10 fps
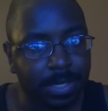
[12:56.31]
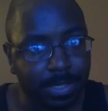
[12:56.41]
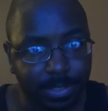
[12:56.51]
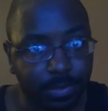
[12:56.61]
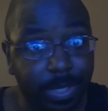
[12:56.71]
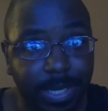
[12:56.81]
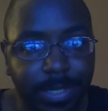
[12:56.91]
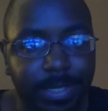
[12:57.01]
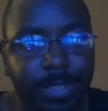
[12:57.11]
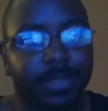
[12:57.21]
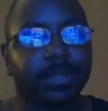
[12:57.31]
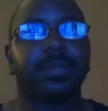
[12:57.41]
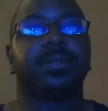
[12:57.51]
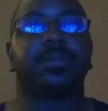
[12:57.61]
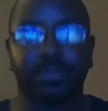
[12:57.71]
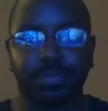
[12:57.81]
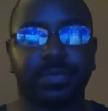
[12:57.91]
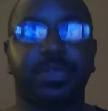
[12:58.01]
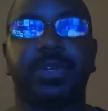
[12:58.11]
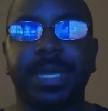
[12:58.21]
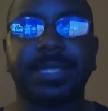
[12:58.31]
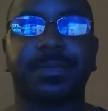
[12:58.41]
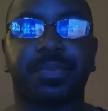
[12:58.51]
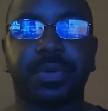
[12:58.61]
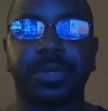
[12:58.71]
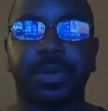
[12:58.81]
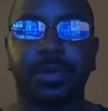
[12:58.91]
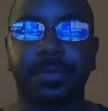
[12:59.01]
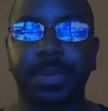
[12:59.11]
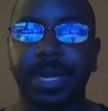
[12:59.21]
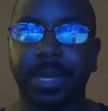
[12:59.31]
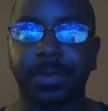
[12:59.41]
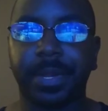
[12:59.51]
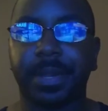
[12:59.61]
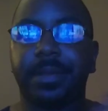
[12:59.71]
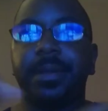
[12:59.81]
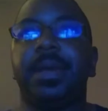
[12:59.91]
you can't get you can't support your own body weight